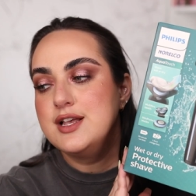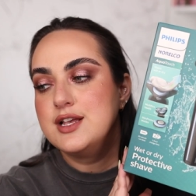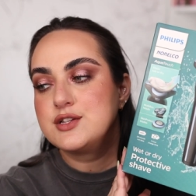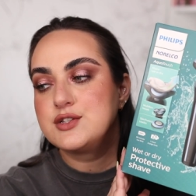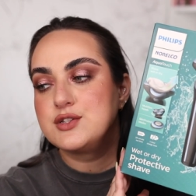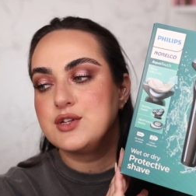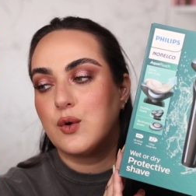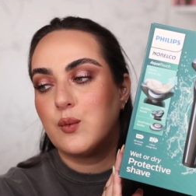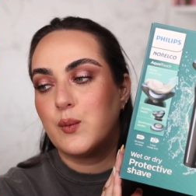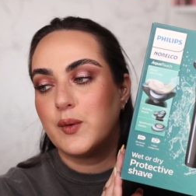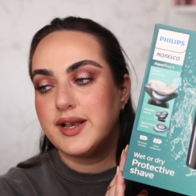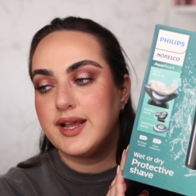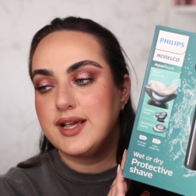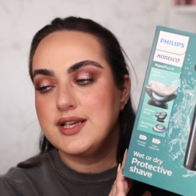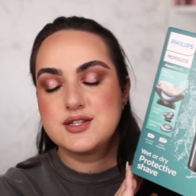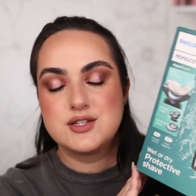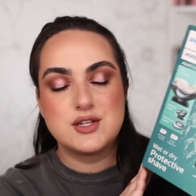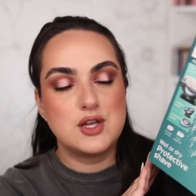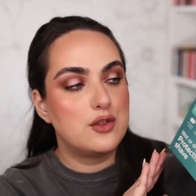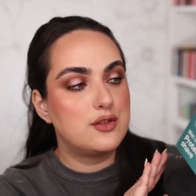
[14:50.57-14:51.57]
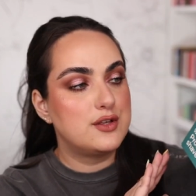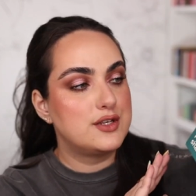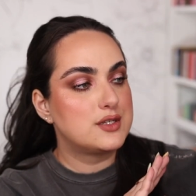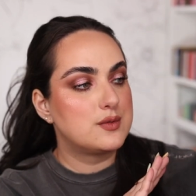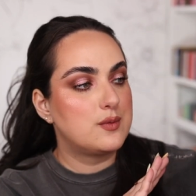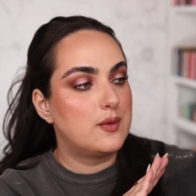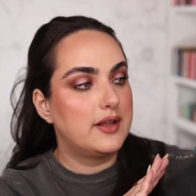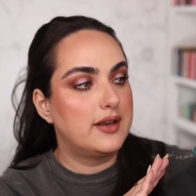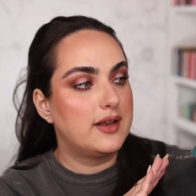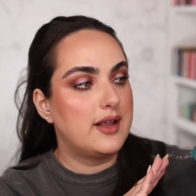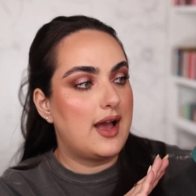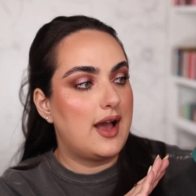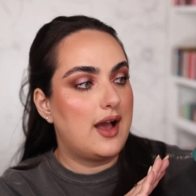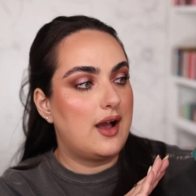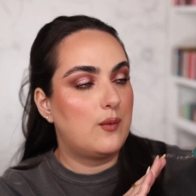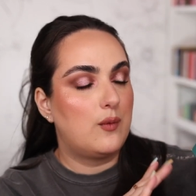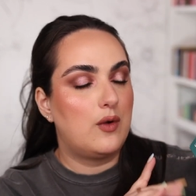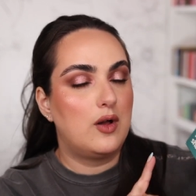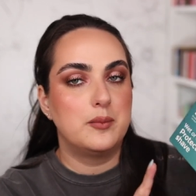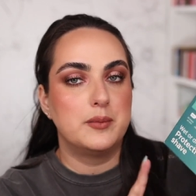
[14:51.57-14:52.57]
So when I saw this one
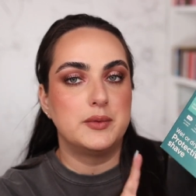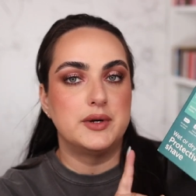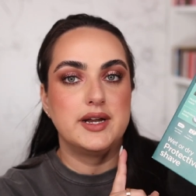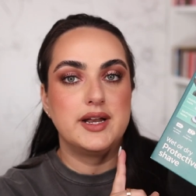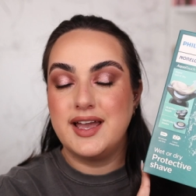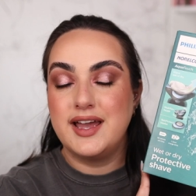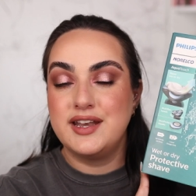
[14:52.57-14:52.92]
at Walmart